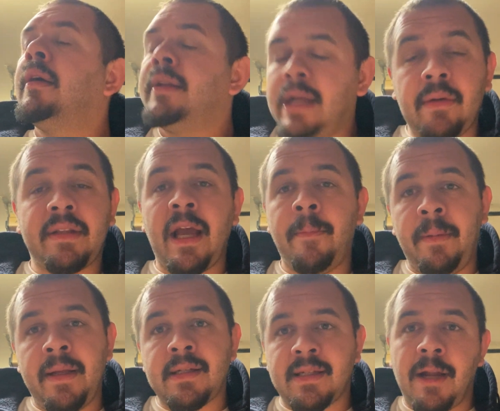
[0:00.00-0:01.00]
Now, with that
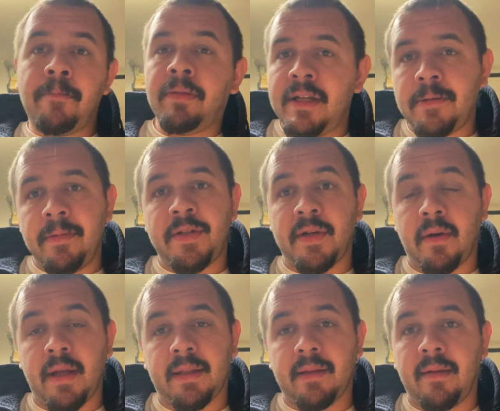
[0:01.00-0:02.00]
being said, please be sure
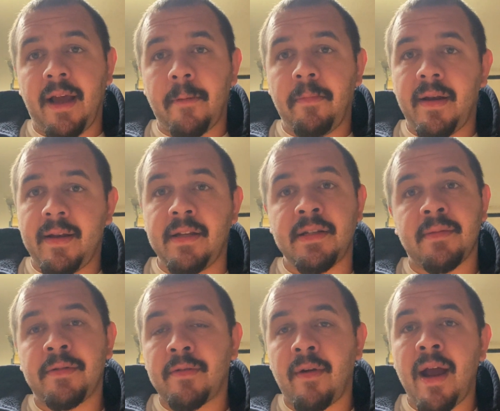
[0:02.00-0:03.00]
to hit the like button and
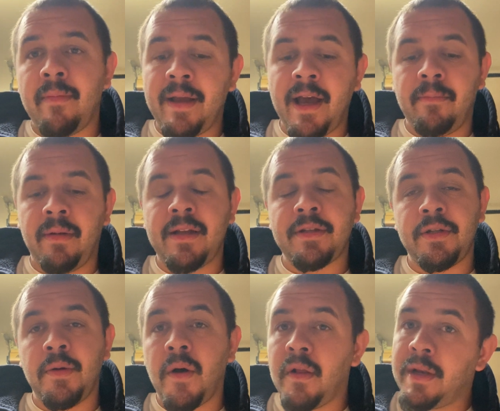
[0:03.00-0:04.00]
subscribe. God bless
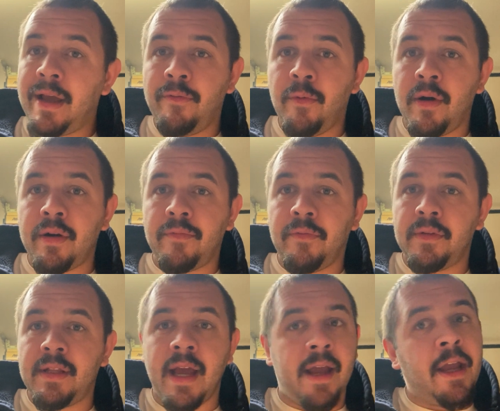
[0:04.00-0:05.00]
you all and have a wonderful
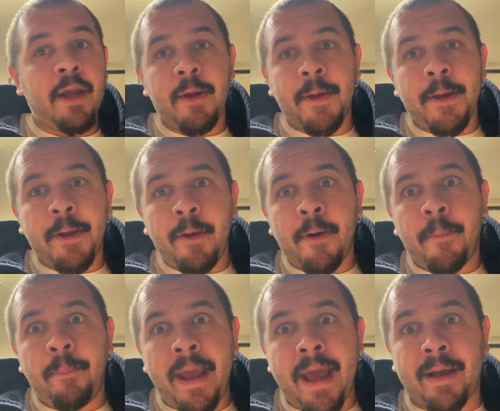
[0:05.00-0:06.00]
day. Go
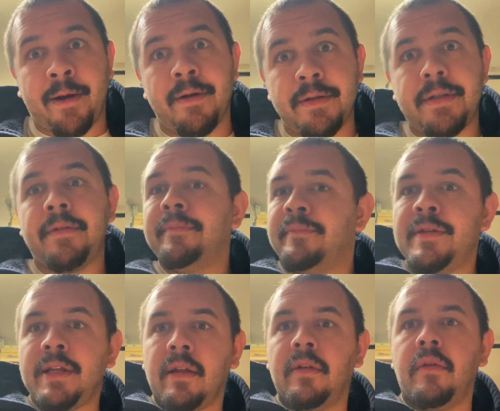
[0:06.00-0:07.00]
Packers.
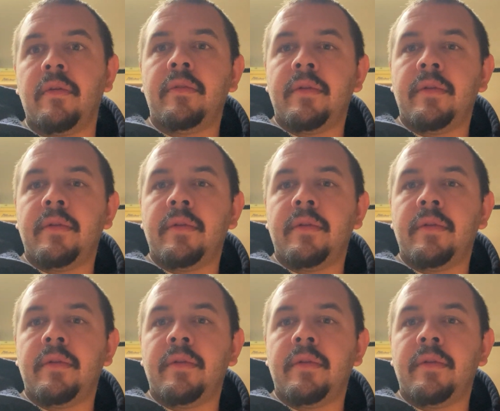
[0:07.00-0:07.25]
Salute.